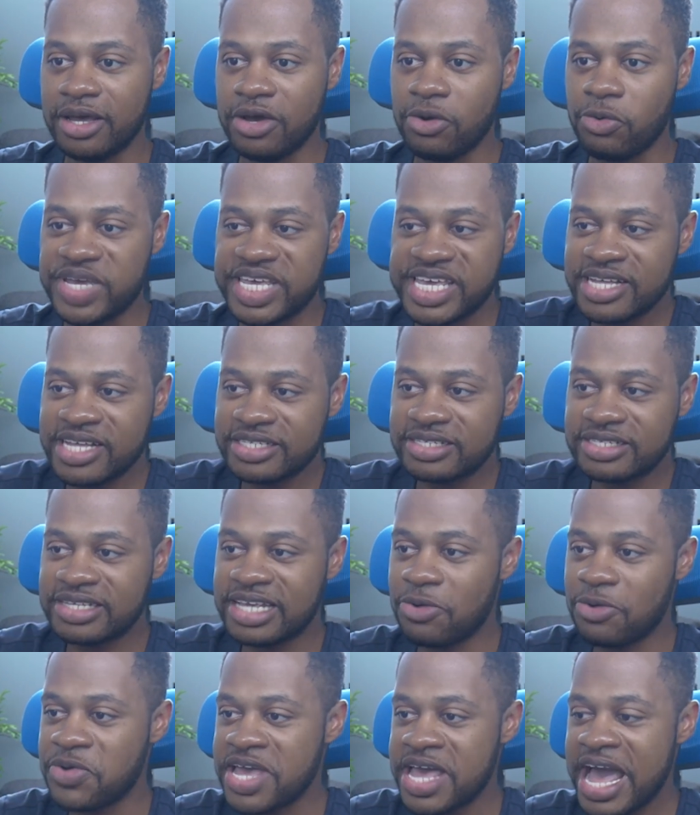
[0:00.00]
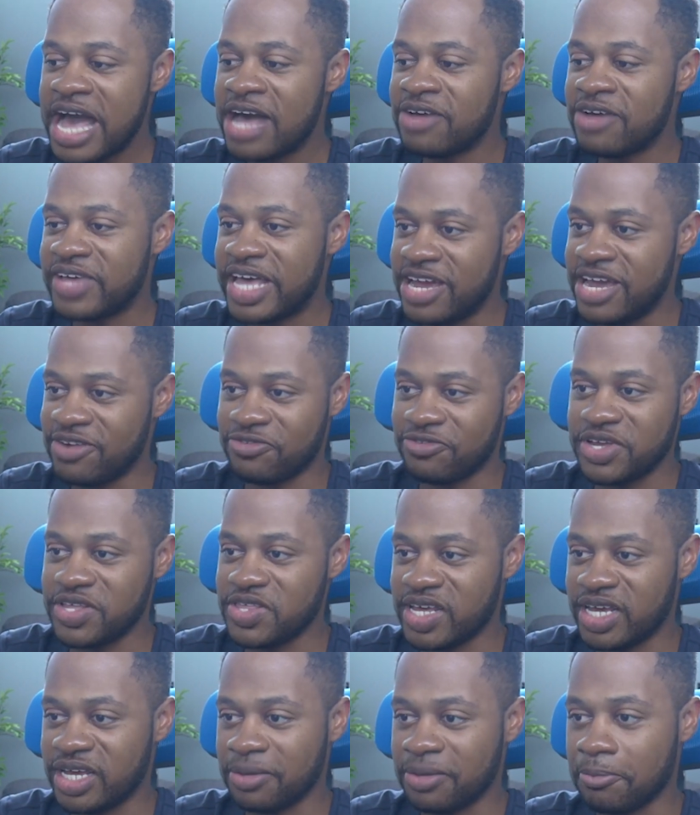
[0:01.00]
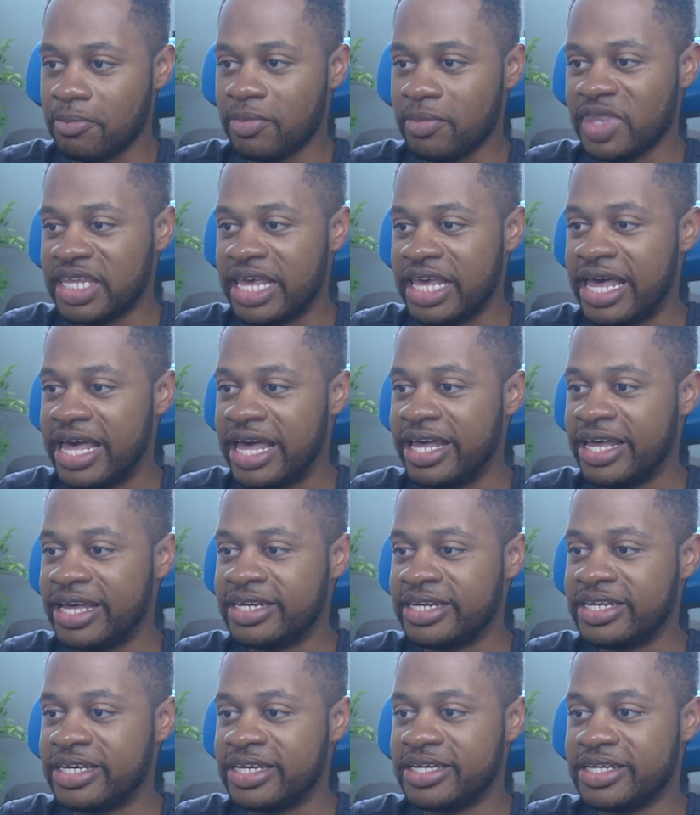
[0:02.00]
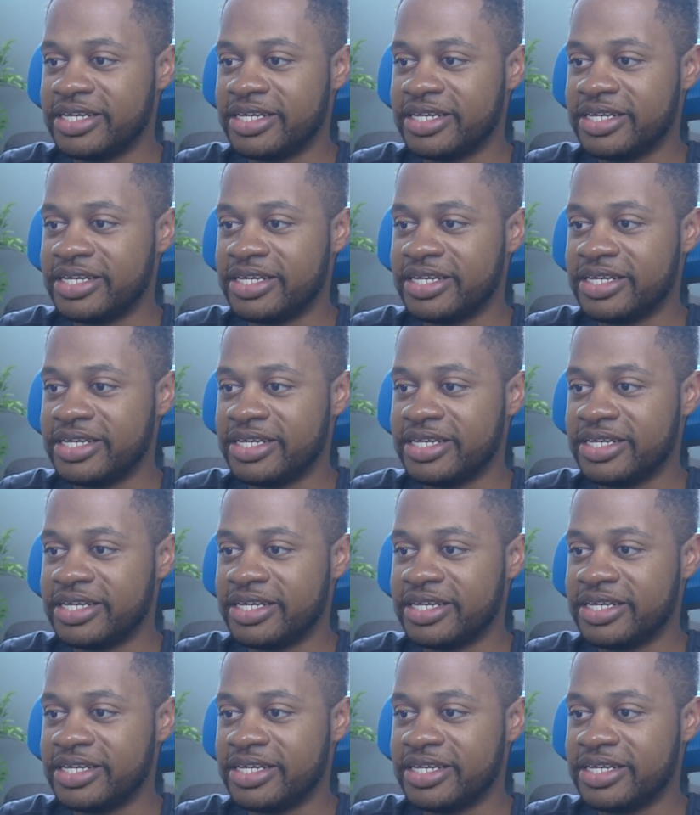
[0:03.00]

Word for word: we can't say we have everything, and